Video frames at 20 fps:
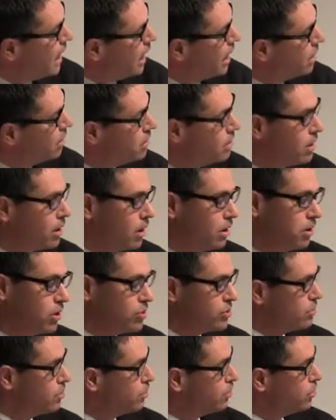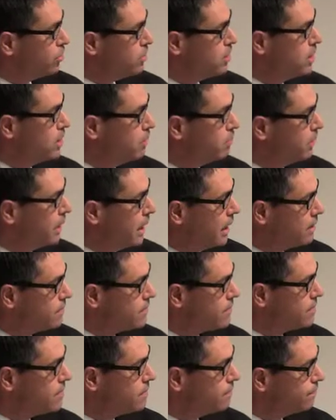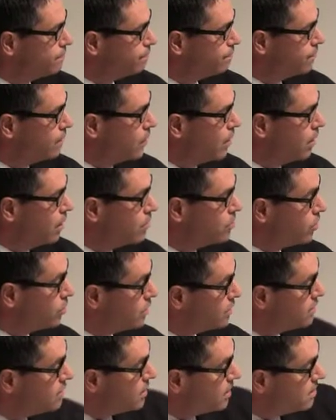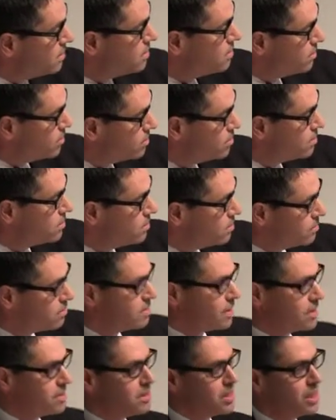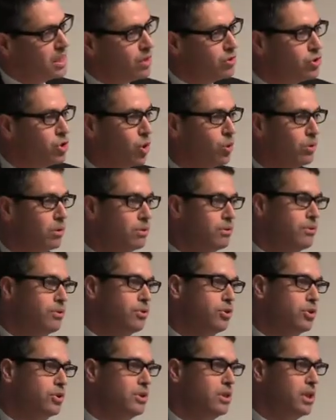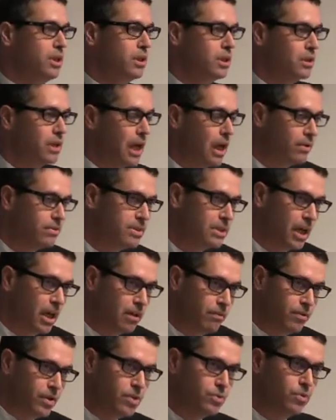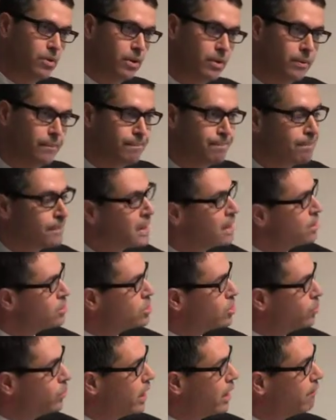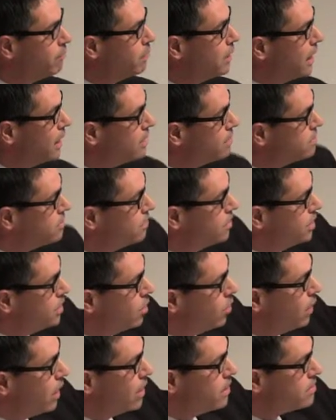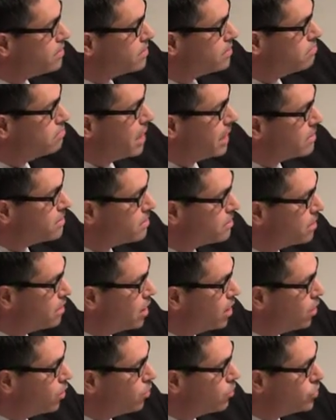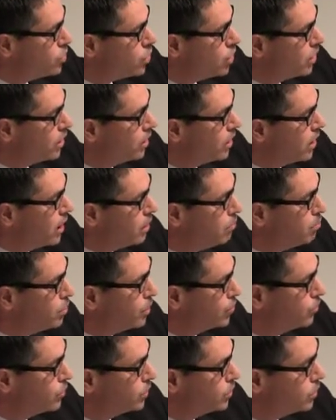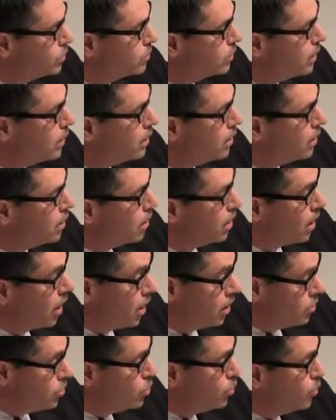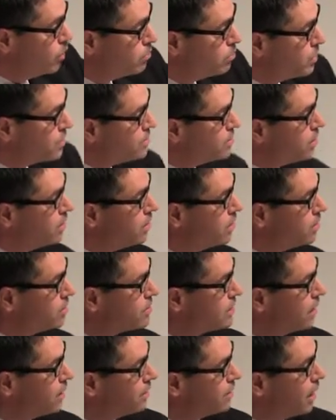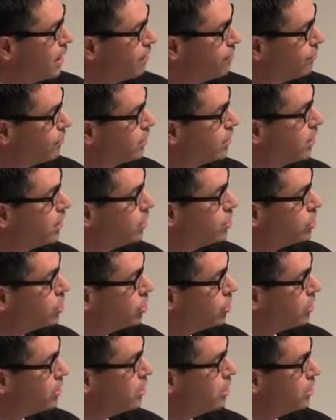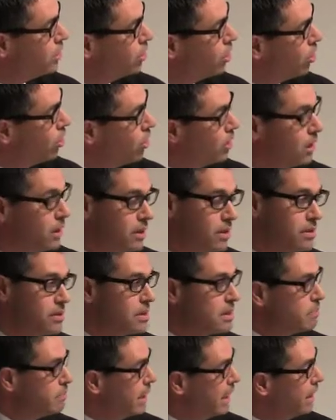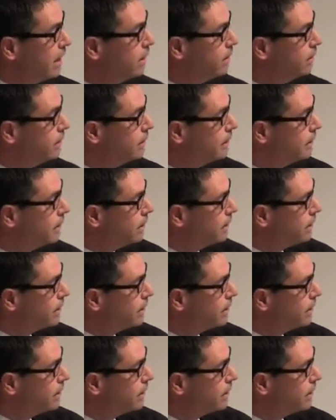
And uh, close to 13 plants, uh, sorry, six, 16 in total, 13 outside of Israel. So we have plants in the US, Mexico, Chile, Peru, uh, two in Brazil, South Africa, Turkey, Holland, Spain,